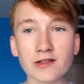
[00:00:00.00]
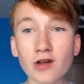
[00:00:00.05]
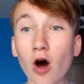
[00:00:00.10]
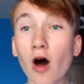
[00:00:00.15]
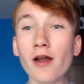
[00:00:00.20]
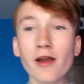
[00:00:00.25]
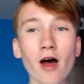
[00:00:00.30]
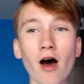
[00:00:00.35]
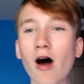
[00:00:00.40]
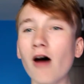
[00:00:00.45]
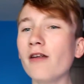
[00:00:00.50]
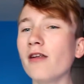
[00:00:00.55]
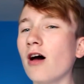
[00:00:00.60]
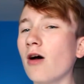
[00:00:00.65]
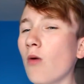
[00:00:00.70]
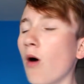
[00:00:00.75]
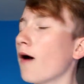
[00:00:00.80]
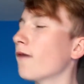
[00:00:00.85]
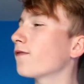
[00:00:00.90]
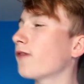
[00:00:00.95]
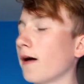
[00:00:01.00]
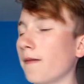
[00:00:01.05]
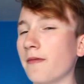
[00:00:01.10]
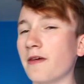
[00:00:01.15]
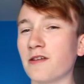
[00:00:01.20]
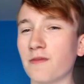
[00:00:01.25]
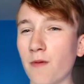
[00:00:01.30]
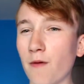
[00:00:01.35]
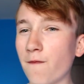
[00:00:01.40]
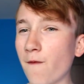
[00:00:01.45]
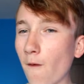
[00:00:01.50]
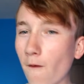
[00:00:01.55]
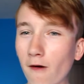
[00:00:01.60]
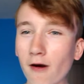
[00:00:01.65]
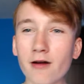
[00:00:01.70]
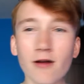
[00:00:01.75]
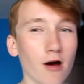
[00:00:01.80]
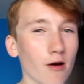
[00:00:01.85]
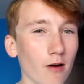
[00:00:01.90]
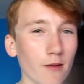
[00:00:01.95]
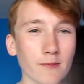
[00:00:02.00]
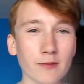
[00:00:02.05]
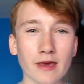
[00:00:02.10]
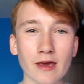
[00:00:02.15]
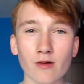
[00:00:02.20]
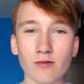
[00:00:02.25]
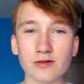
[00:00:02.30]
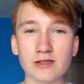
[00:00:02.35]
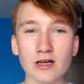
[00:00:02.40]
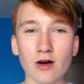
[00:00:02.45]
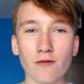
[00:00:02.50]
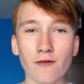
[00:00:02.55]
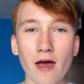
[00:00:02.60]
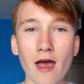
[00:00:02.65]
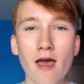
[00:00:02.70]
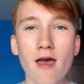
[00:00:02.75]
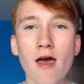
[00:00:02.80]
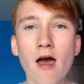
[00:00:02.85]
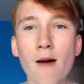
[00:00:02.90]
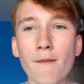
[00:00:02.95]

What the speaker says: I know I've done this before, I know I'm guilty of it,